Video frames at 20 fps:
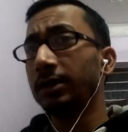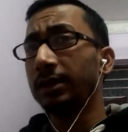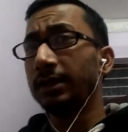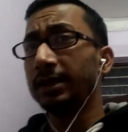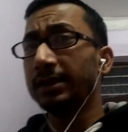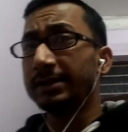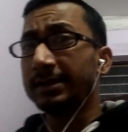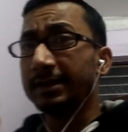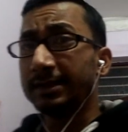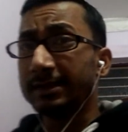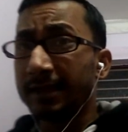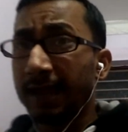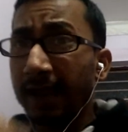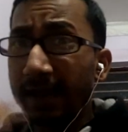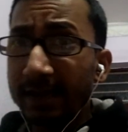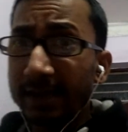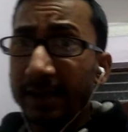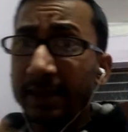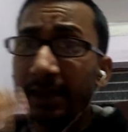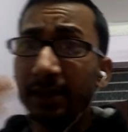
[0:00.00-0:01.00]
This
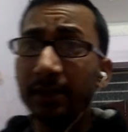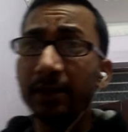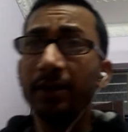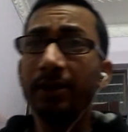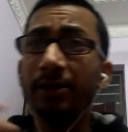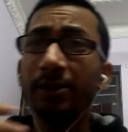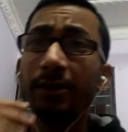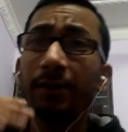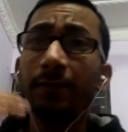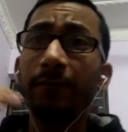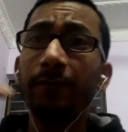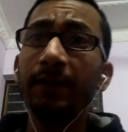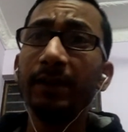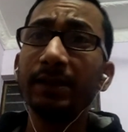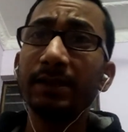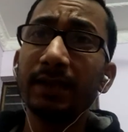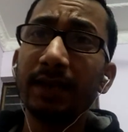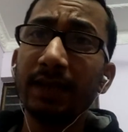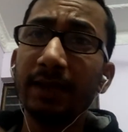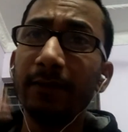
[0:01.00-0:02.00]
decides the
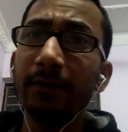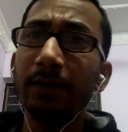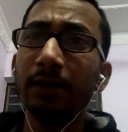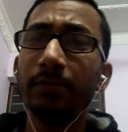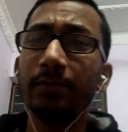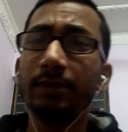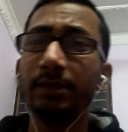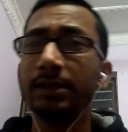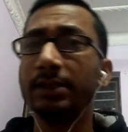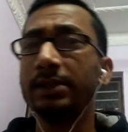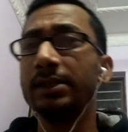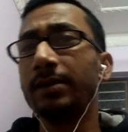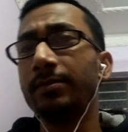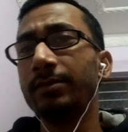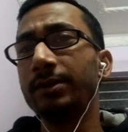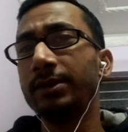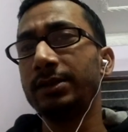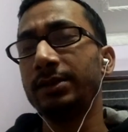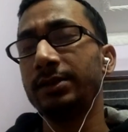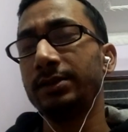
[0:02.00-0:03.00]
toughness level of these
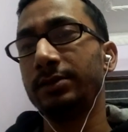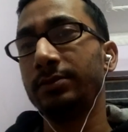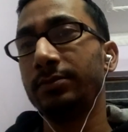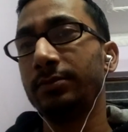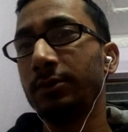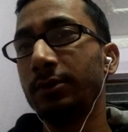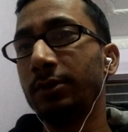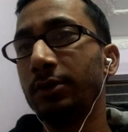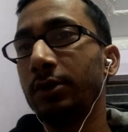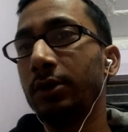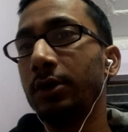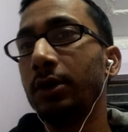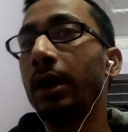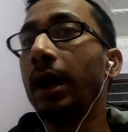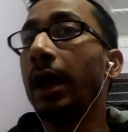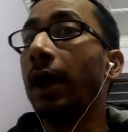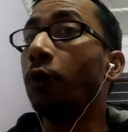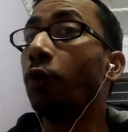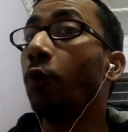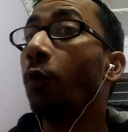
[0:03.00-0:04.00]
examinations.
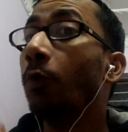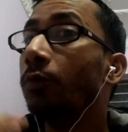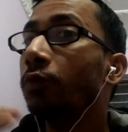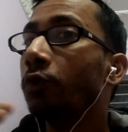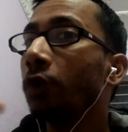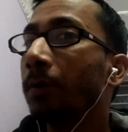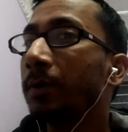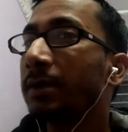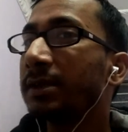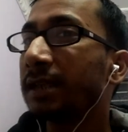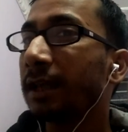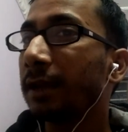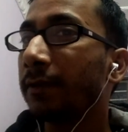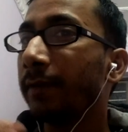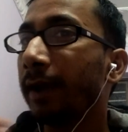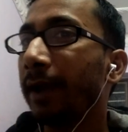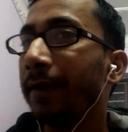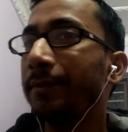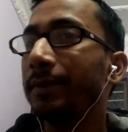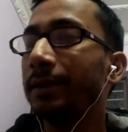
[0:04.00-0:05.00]
And whomsoever
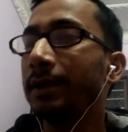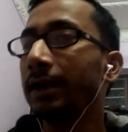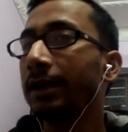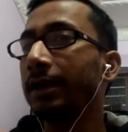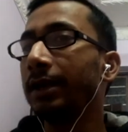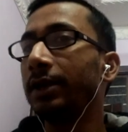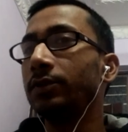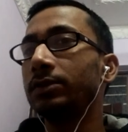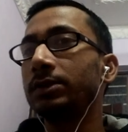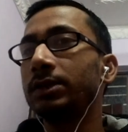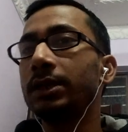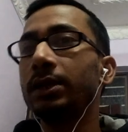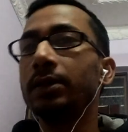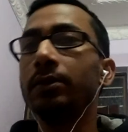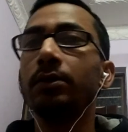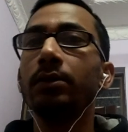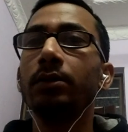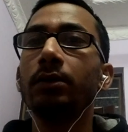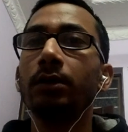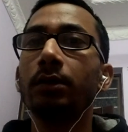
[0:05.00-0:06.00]
survived continuously,
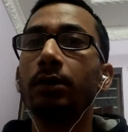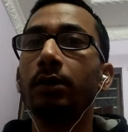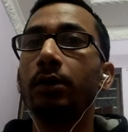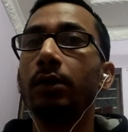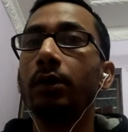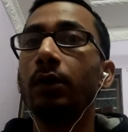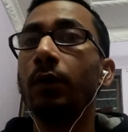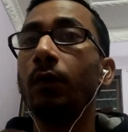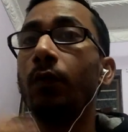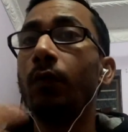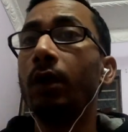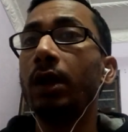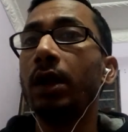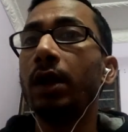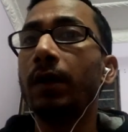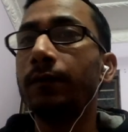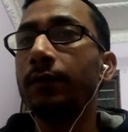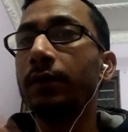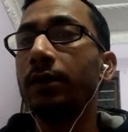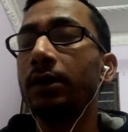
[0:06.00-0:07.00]
one
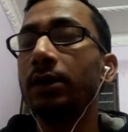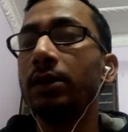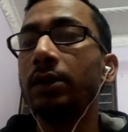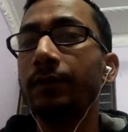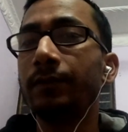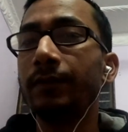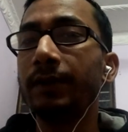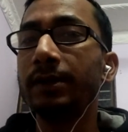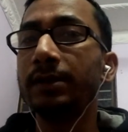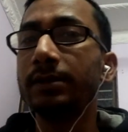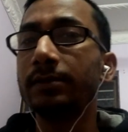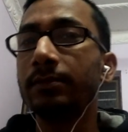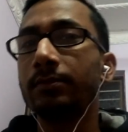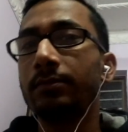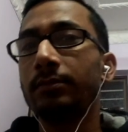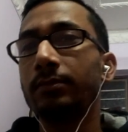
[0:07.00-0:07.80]
after other phase,